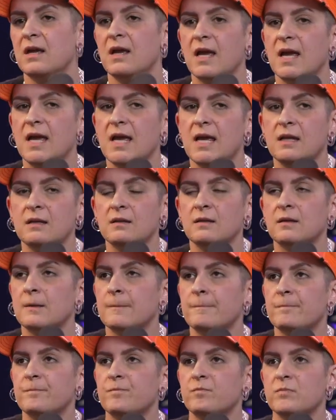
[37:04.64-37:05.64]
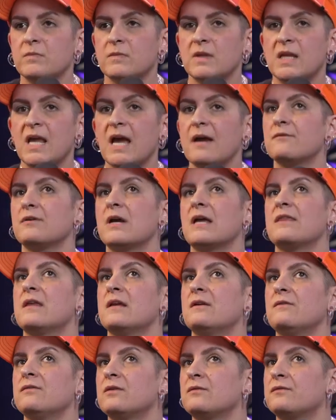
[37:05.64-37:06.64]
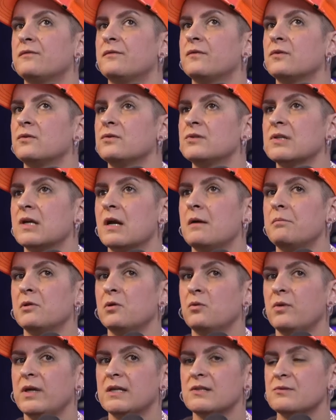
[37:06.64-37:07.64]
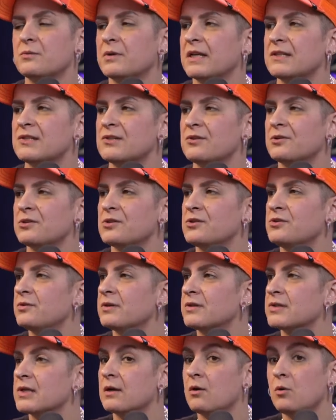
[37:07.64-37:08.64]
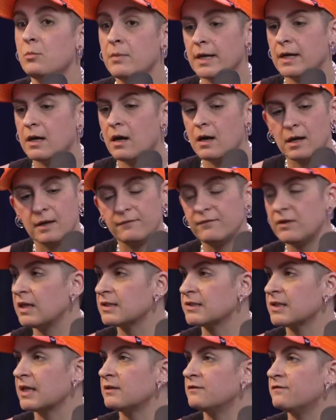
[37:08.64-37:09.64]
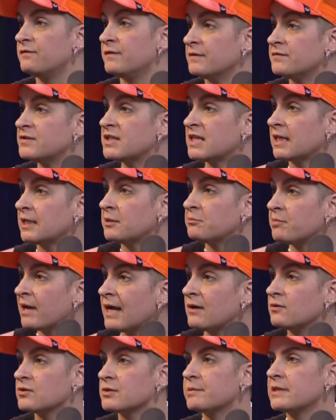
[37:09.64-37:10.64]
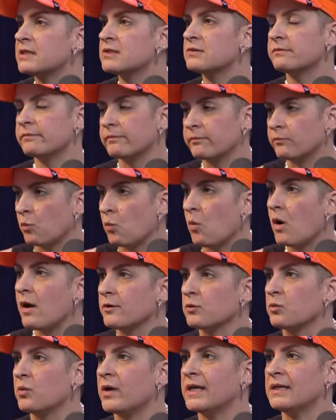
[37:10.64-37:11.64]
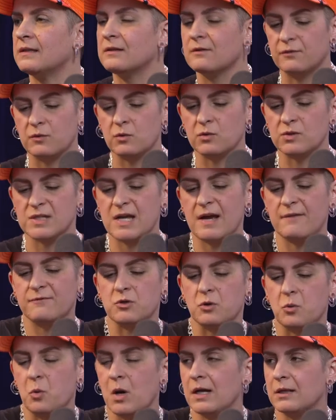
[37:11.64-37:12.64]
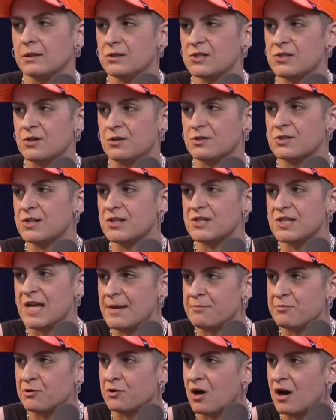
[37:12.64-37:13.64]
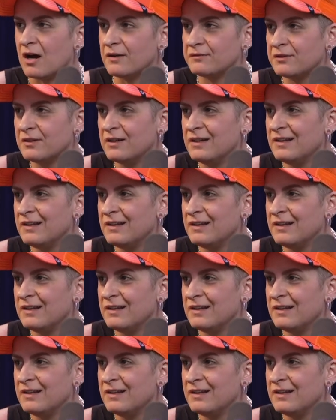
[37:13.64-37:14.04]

And yeah, I think for the first couple of weeks when I started to do it, I was like, oh my God, I've lost like 15 pounds, but it's water weight. And of course, after a while, it starts to taper off.